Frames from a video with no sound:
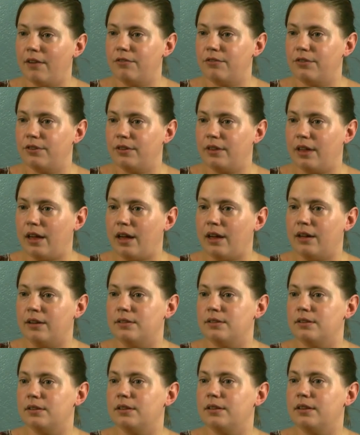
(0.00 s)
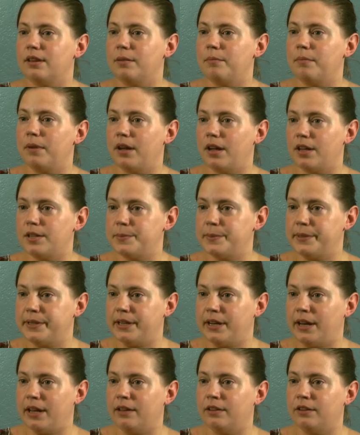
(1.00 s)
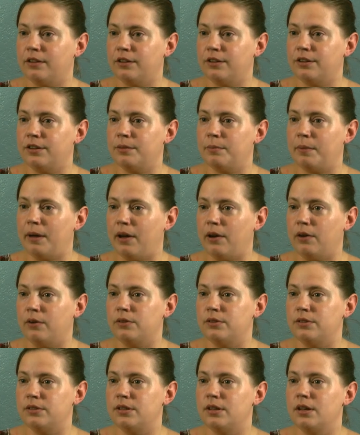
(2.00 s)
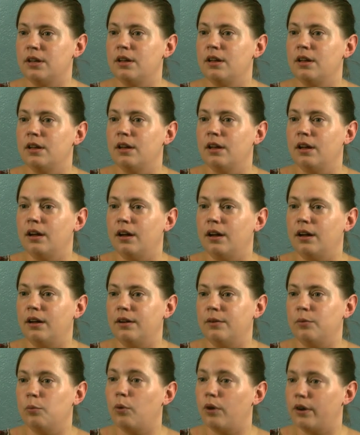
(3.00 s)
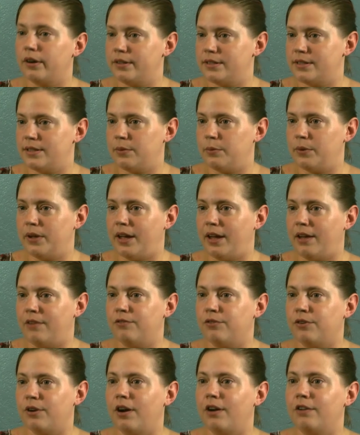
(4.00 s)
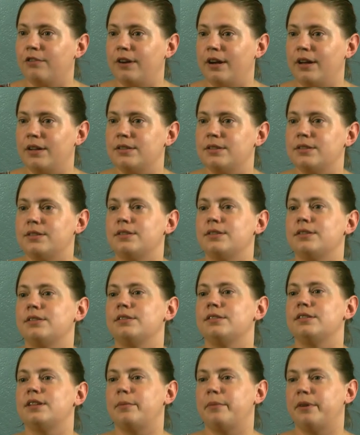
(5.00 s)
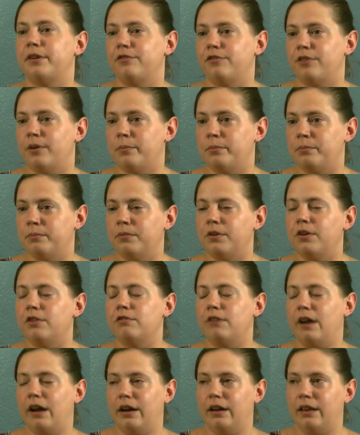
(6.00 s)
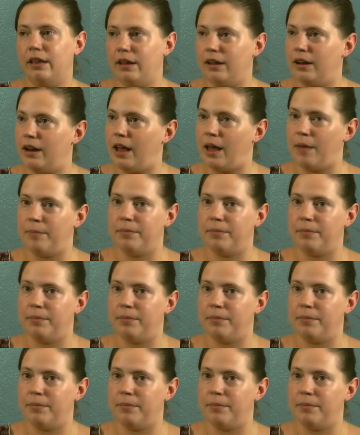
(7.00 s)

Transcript: after that that my husband and I learned about warrants that we had for our arrest, stemming from a raid that had